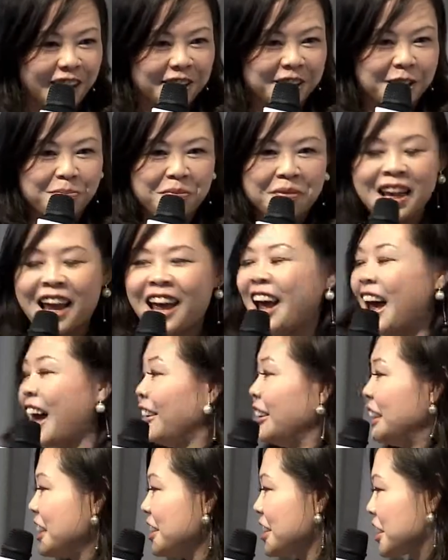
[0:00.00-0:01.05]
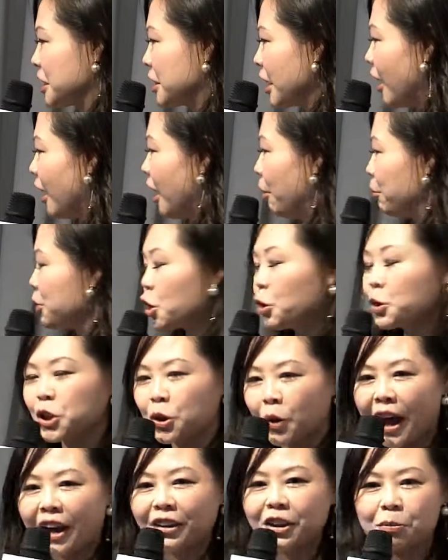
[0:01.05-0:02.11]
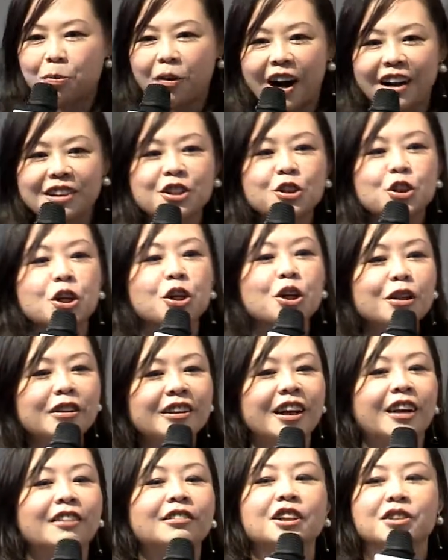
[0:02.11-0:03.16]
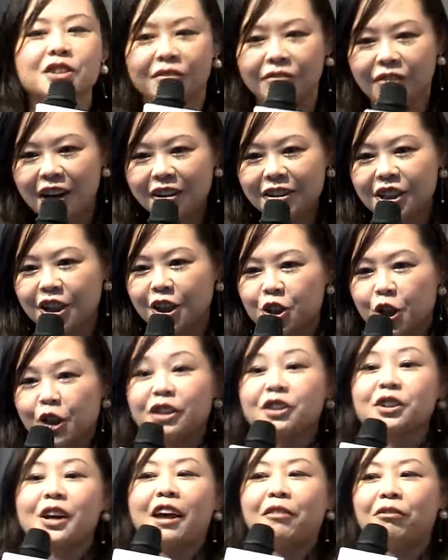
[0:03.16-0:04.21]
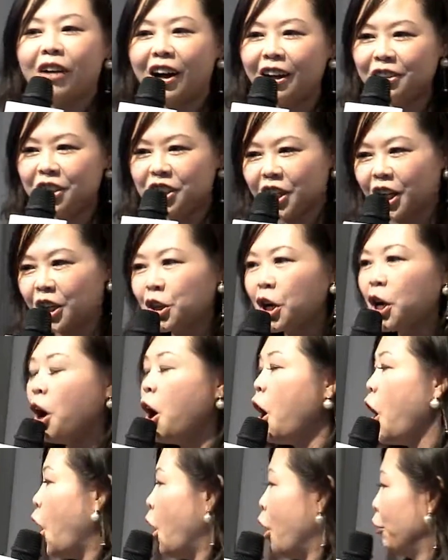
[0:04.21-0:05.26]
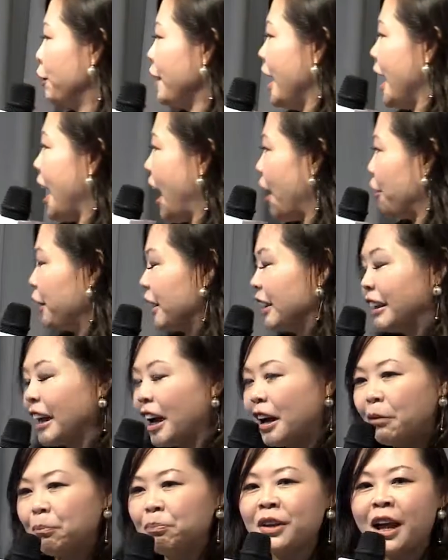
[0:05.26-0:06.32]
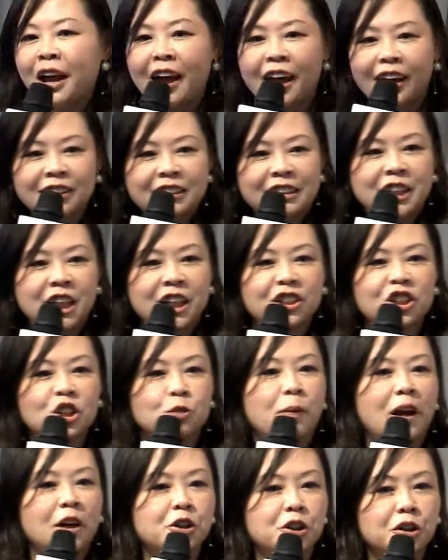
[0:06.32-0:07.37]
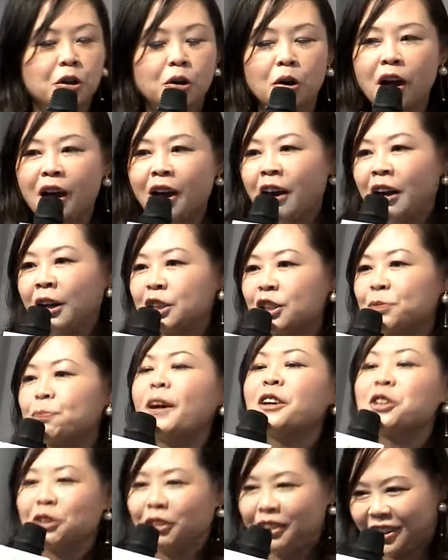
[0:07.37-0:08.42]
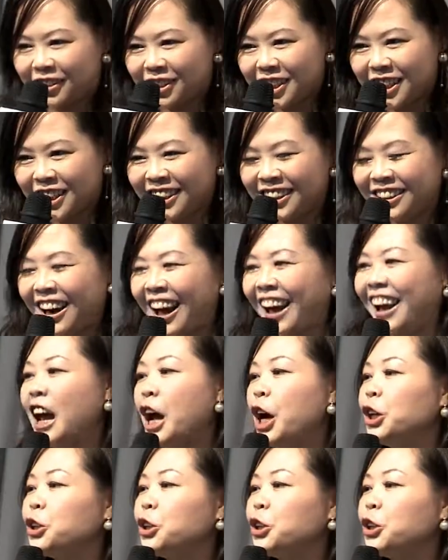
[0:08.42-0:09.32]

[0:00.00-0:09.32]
it. And this social enterprise turned their disadvantage into advantage of having them as the specialist, right,